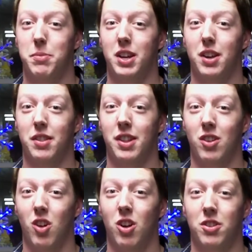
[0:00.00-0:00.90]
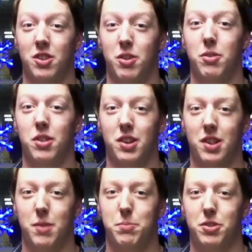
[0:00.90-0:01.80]
because there are those
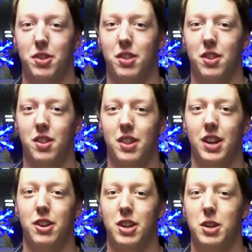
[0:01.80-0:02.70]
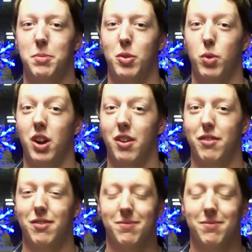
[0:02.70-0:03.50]
exceptions that you need to be aware of.